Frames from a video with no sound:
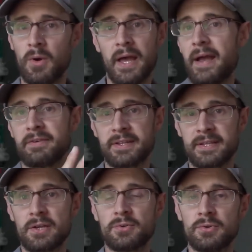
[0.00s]
everything
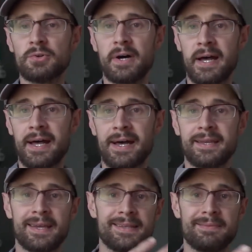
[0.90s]
that Google had
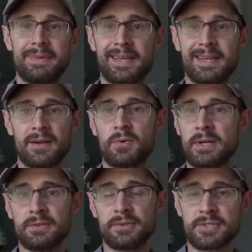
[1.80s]
and then making a
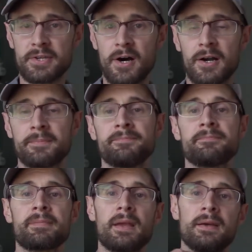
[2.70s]
quick little song.
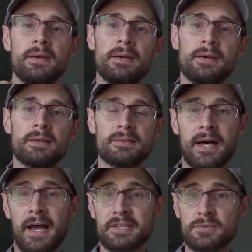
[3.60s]

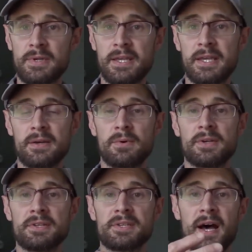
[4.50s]
Last week it
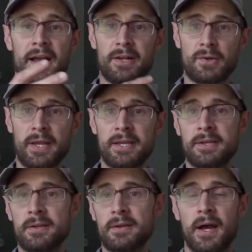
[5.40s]
was I
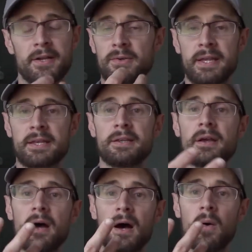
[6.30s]
created
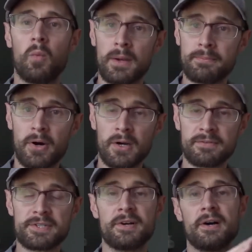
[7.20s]
one part of
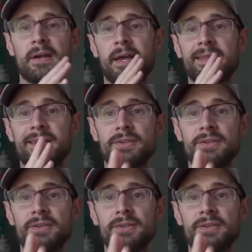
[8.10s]
a song and then